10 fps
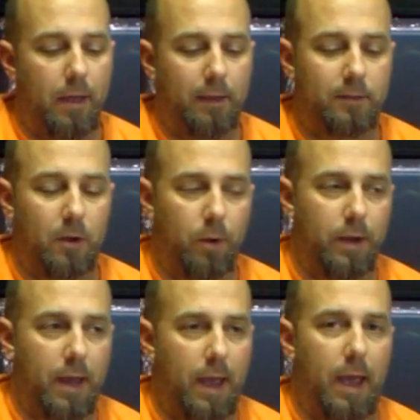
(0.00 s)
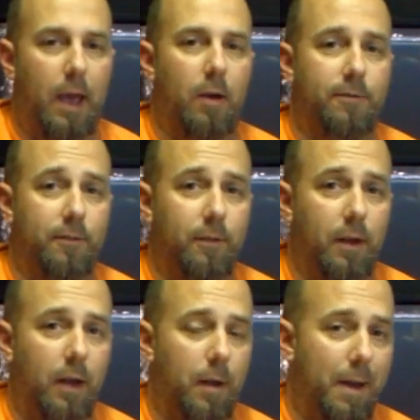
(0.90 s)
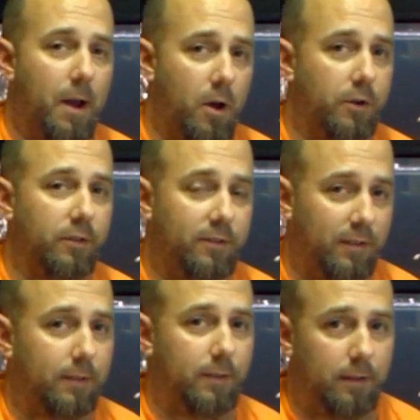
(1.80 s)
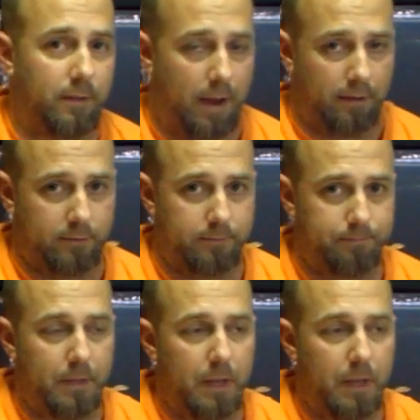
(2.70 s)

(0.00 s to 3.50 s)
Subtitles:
is going to have about 160 tanks.